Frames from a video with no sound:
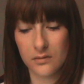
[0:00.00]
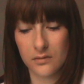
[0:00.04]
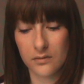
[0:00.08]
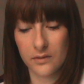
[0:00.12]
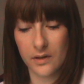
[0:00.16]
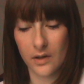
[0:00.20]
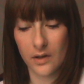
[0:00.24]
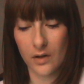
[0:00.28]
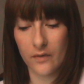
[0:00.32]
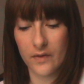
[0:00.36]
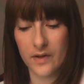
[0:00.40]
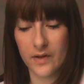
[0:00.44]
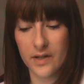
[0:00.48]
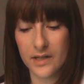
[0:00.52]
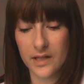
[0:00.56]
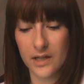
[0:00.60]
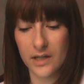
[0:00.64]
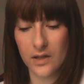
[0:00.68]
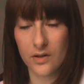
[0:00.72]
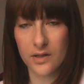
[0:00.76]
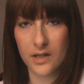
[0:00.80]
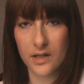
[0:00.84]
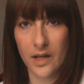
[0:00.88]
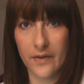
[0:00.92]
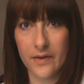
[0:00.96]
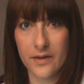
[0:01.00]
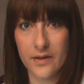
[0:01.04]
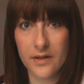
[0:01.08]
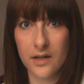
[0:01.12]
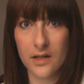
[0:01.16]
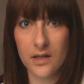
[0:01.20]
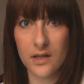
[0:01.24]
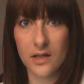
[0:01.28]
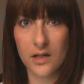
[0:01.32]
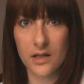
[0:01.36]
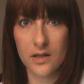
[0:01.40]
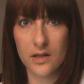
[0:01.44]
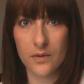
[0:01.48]
they obviously could see the
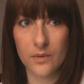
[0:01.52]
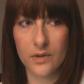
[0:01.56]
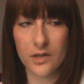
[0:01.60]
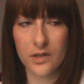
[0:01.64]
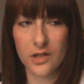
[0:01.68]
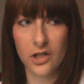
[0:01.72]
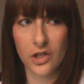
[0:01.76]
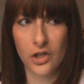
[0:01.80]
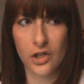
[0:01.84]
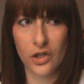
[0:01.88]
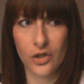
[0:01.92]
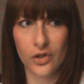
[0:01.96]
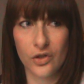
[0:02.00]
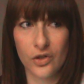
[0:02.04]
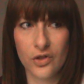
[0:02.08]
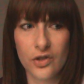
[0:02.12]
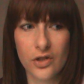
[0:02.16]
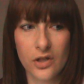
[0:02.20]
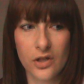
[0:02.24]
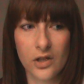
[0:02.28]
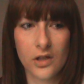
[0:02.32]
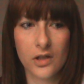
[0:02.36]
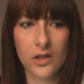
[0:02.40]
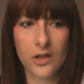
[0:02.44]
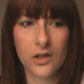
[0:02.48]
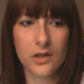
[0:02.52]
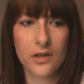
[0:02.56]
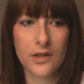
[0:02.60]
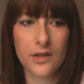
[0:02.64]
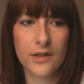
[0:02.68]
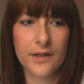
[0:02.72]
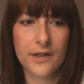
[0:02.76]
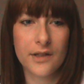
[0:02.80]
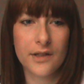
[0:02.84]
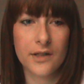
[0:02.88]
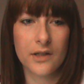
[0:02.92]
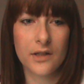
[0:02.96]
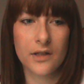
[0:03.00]
cyst because it was huge.
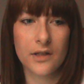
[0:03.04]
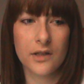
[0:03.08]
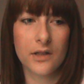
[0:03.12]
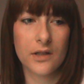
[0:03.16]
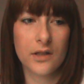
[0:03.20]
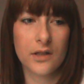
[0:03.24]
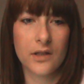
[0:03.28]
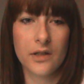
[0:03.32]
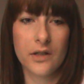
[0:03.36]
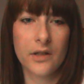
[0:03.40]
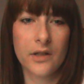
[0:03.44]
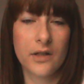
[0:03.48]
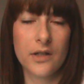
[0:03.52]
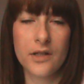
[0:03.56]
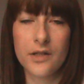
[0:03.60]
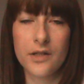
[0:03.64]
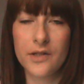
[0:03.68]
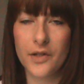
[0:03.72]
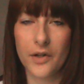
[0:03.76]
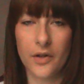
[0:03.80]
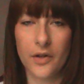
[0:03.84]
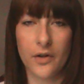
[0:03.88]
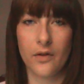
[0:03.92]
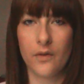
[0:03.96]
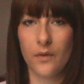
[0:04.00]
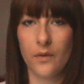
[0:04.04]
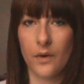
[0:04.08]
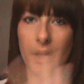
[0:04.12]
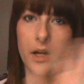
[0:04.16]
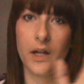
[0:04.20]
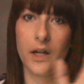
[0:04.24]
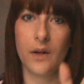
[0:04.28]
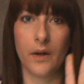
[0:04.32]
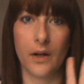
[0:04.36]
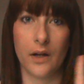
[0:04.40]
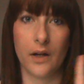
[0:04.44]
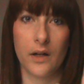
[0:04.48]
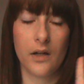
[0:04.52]
So
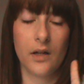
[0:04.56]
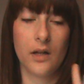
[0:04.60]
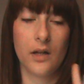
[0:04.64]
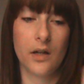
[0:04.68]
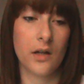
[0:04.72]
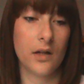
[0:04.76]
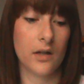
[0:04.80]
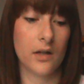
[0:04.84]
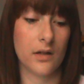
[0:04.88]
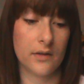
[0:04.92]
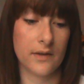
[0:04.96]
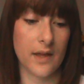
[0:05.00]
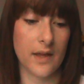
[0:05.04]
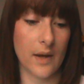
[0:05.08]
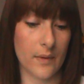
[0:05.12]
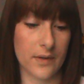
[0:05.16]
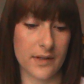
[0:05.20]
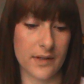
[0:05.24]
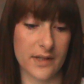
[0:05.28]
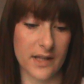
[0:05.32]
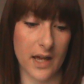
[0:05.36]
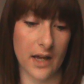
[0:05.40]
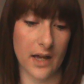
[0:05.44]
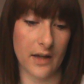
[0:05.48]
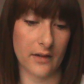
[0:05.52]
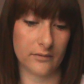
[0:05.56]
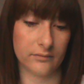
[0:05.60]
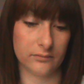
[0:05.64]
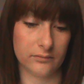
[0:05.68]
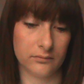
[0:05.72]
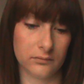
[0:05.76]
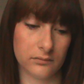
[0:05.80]
anyway, that was that.